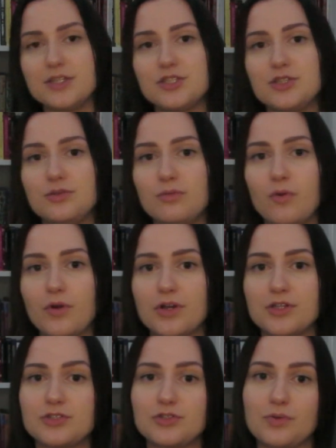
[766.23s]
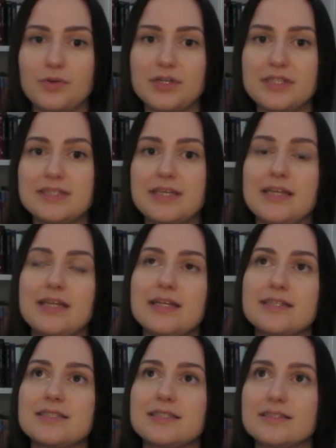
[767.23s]
2 more stories in
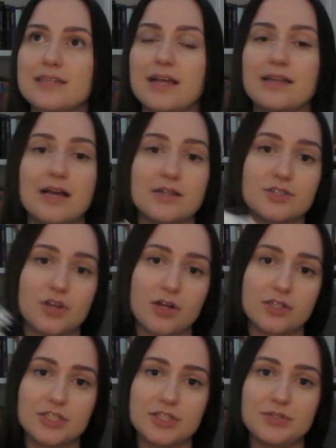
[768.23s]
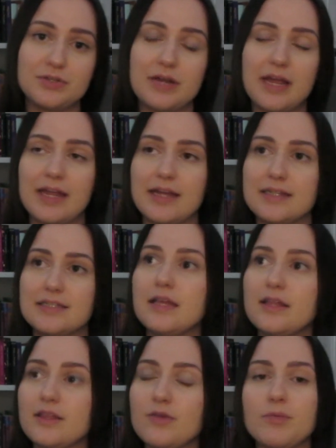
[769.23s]
it since I last talked to you, and
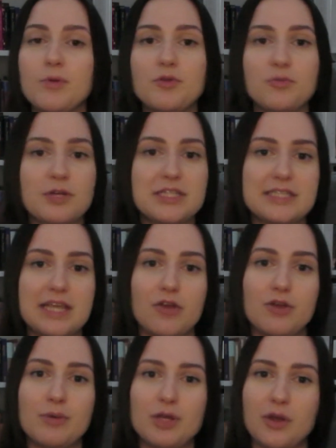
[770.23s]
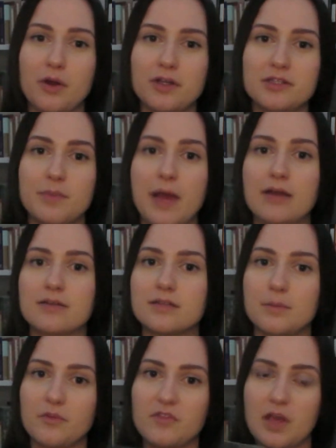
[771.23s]
they were both pretty scary, but not as bad as
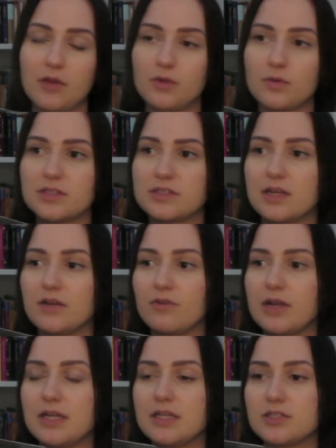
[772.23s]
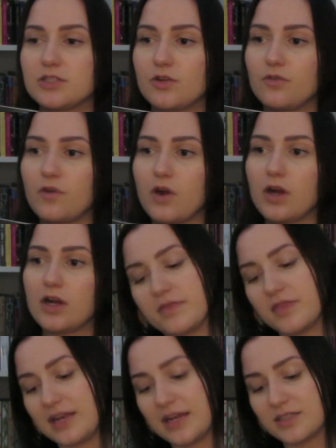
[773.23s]
some of the other ones that I've read in it so far.
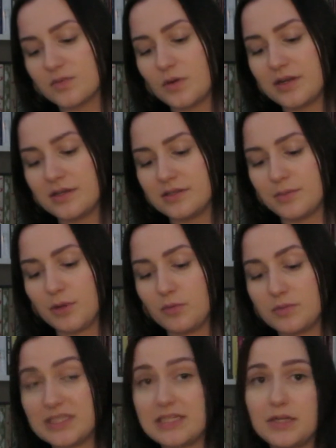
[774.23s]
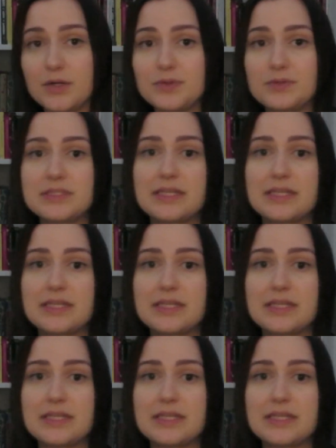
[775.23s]
The next one is about mosquitoes,